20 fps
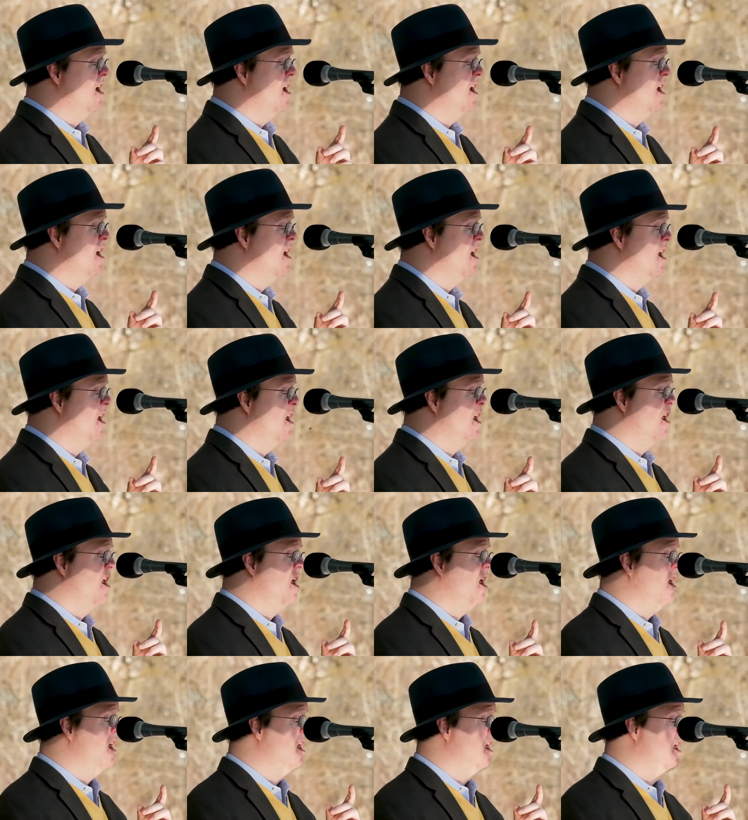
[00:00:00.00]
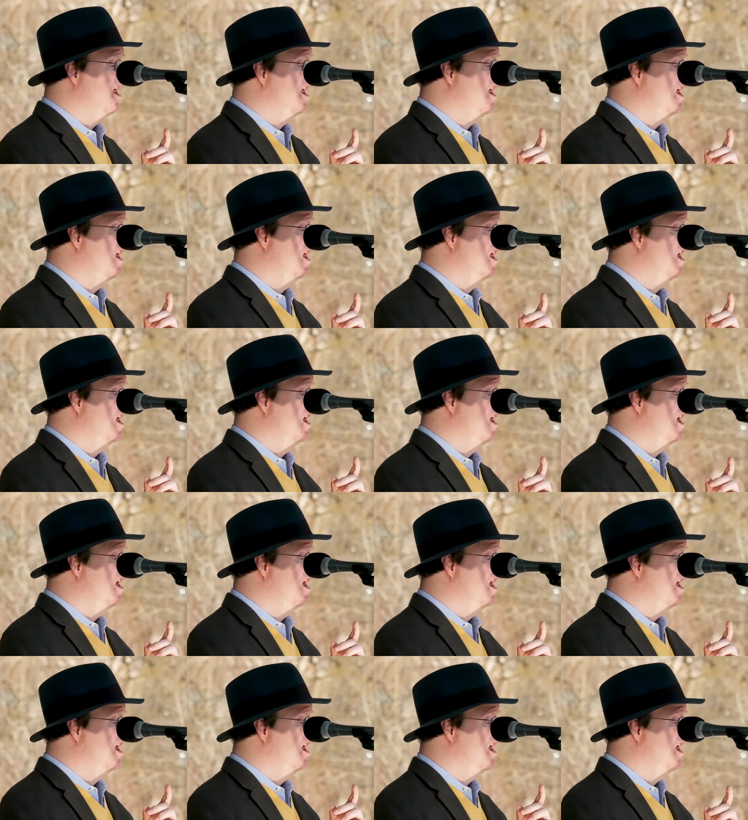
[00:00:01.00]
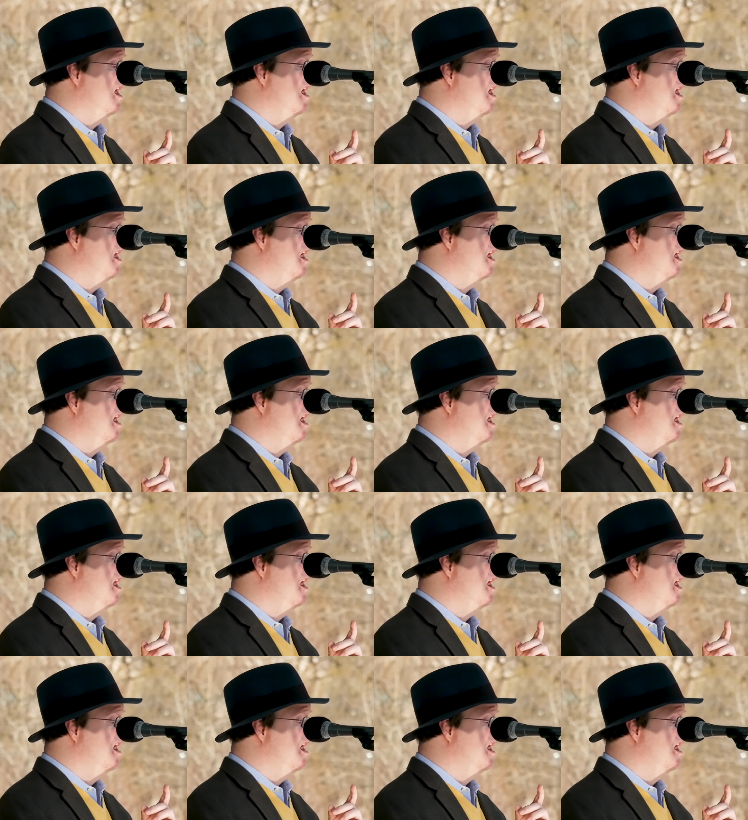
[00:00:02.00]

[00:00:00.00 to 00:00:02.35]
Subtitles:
Nobody speaks.